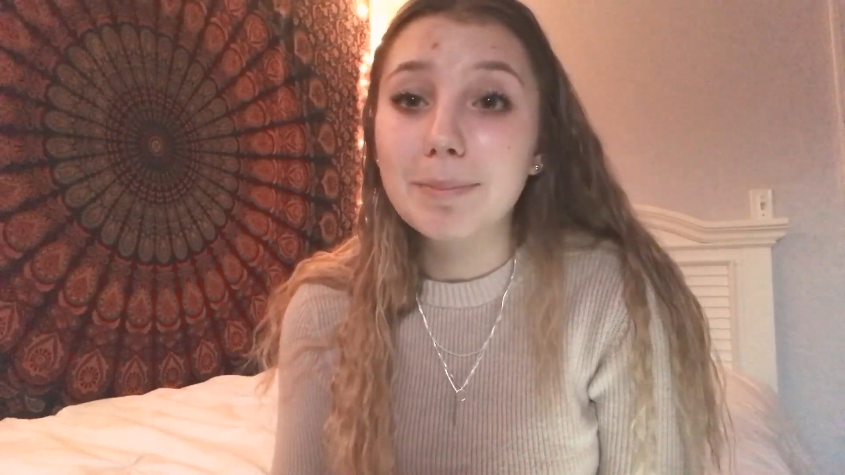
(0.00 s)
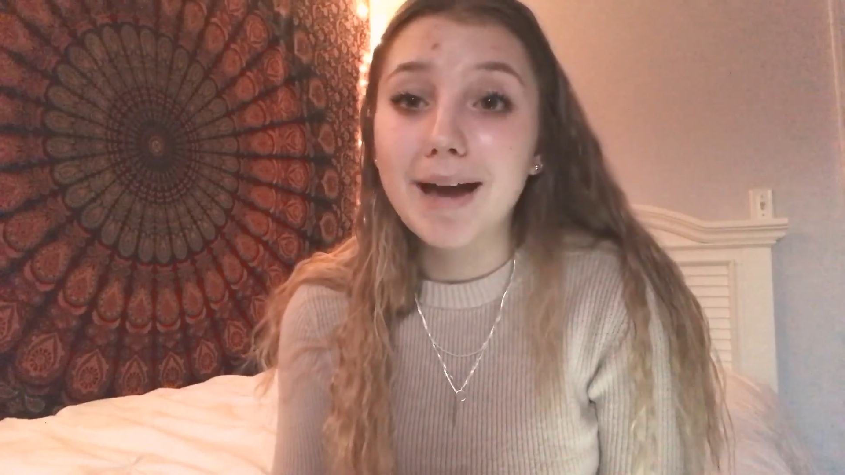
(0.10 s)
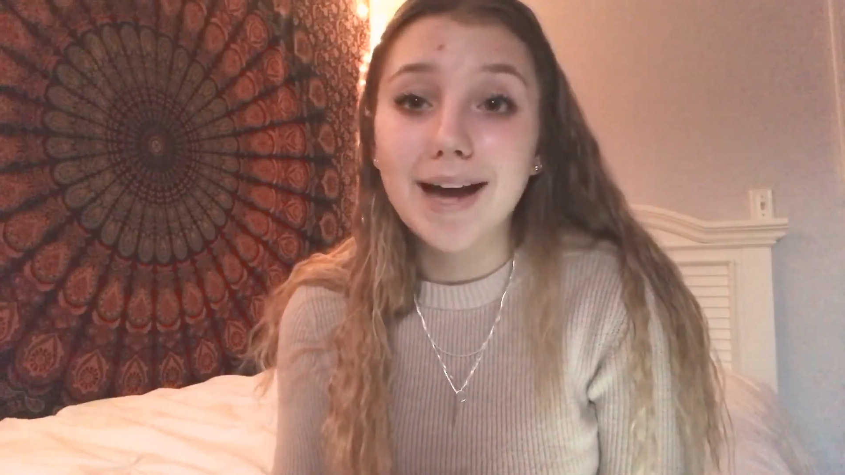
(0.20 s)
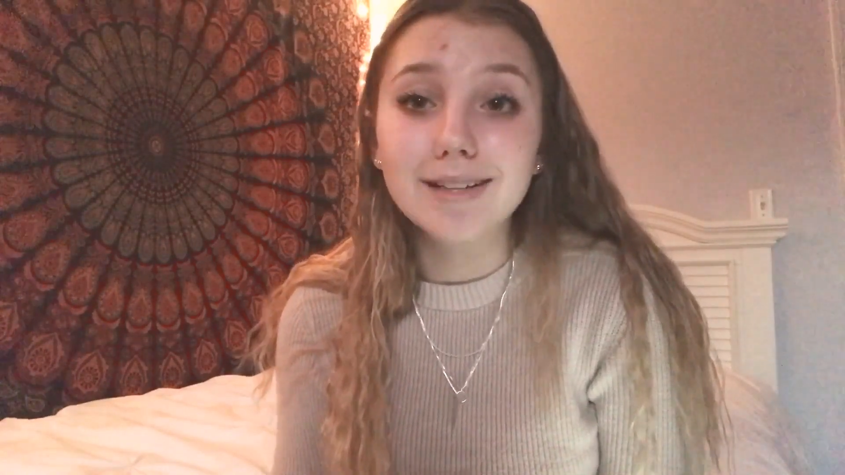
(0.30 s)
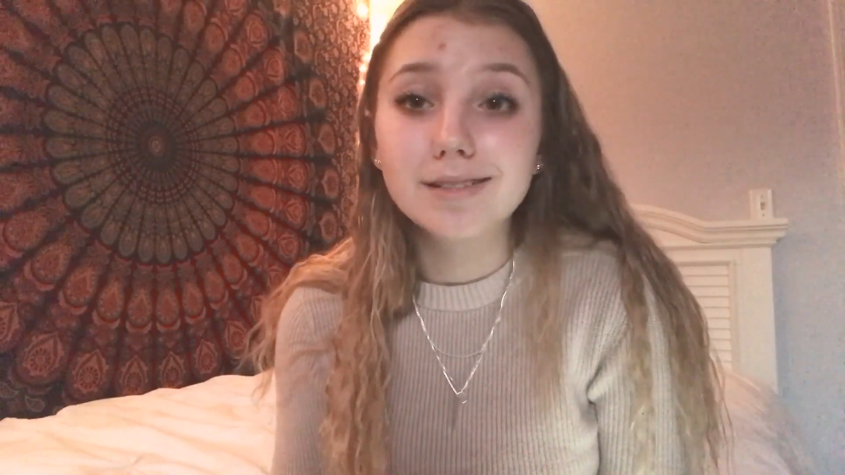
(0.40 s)

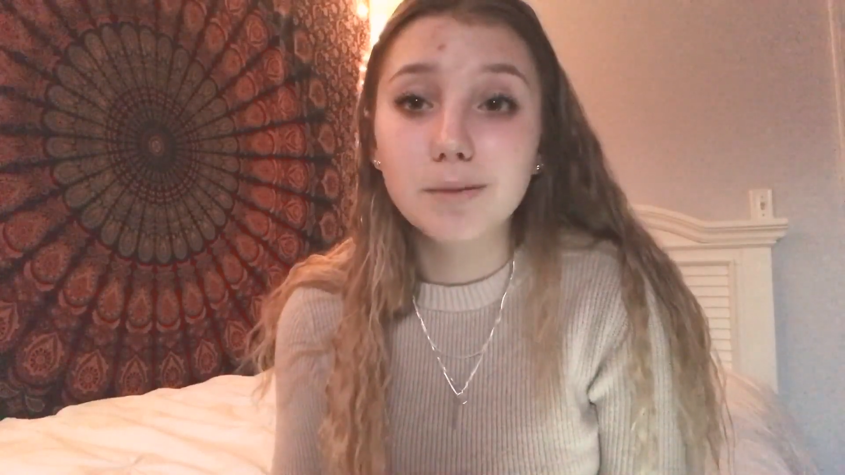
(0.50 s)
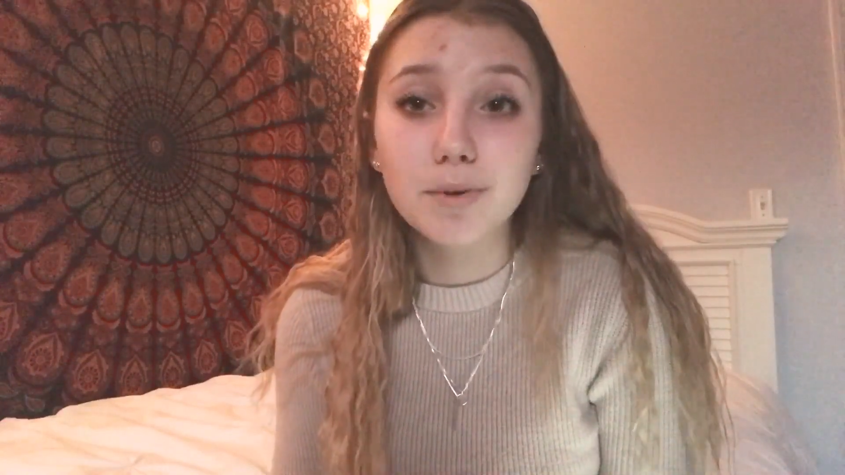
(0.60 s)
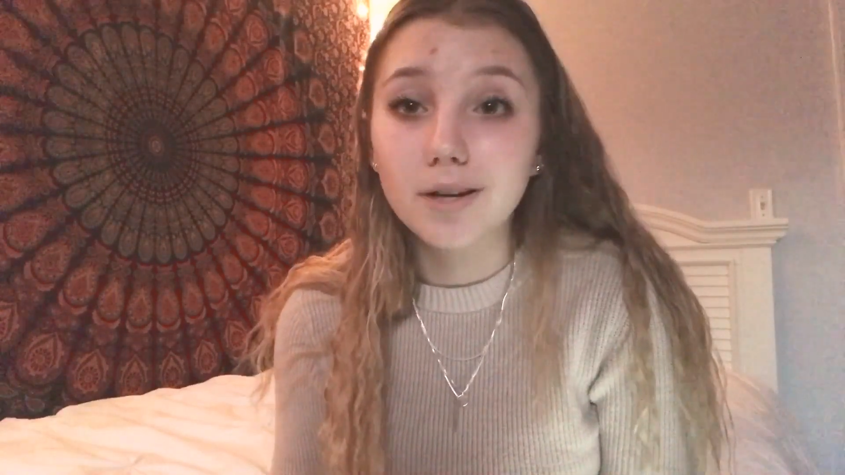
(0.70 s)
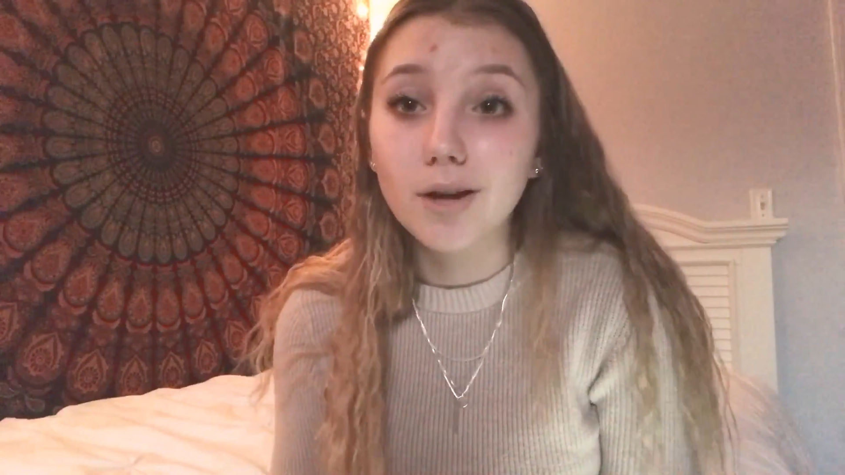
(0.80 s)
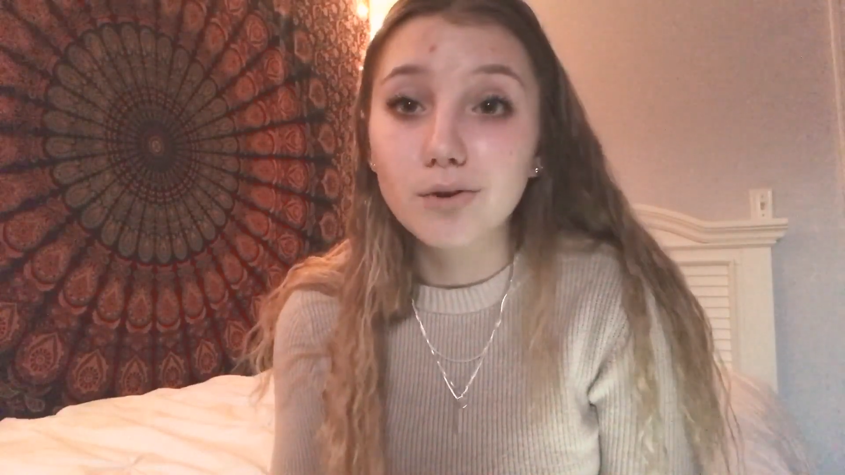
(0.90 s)
impacts
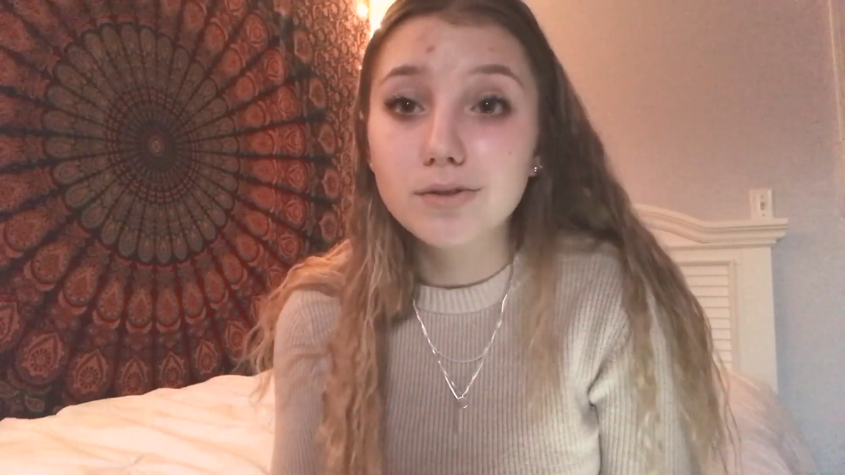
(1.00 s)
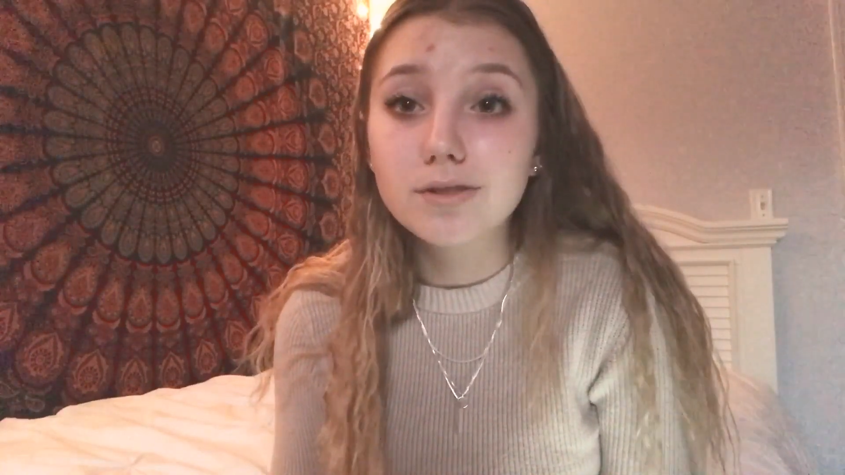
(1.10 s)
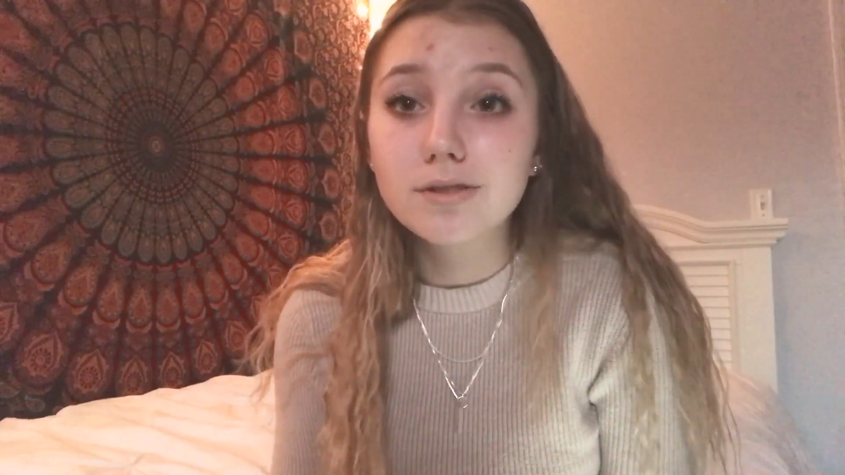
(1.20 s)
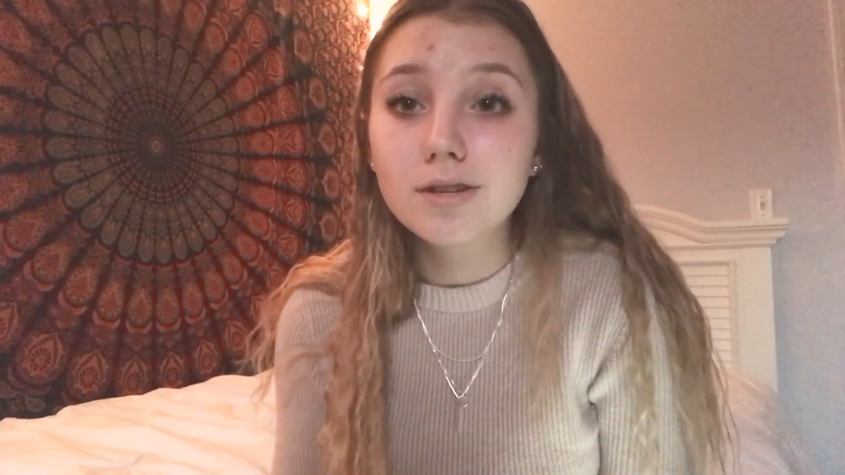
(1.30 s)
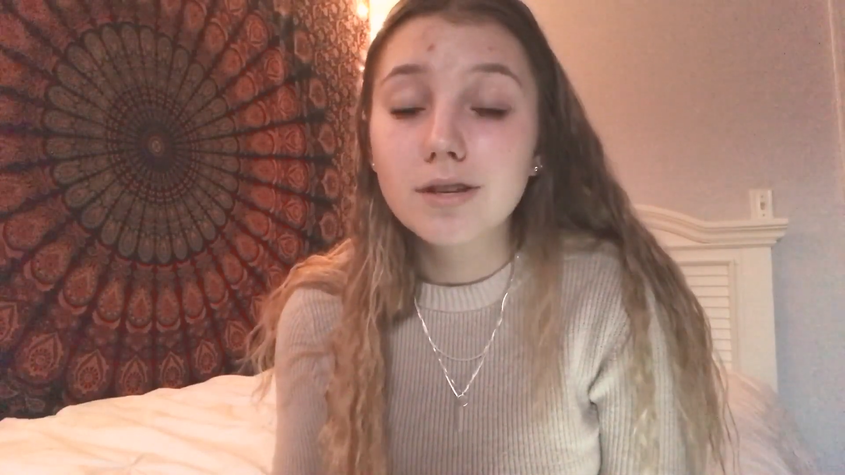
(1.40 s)
someone
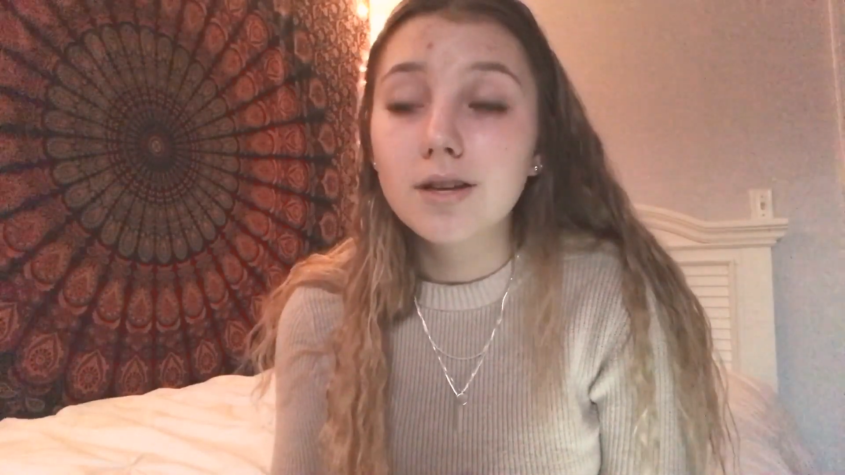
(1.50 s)
else,